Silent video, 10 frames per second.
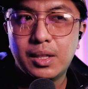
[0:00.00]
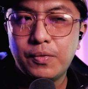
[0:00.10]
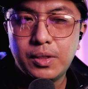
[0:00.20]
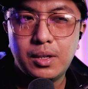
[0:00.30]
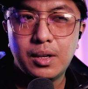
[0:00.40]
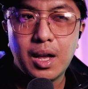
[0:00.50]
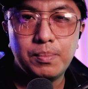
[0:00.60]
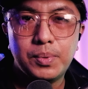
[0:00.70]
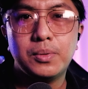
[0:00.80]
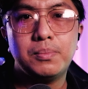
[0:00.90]
definitely
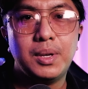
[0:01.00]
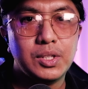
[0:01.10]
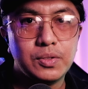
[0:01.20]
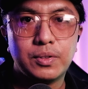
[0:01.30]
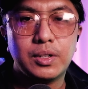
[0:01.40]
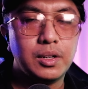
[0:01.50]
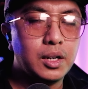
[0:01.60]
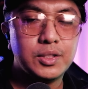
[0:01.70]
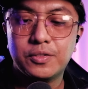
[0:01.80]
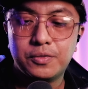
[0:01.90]
ample bass for a
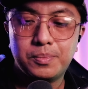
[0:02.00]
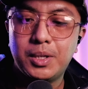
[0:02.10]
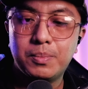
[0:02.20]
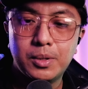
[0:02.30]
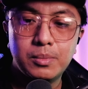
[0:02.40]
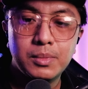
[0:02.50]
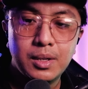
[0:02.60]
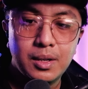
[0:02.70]
lot of people.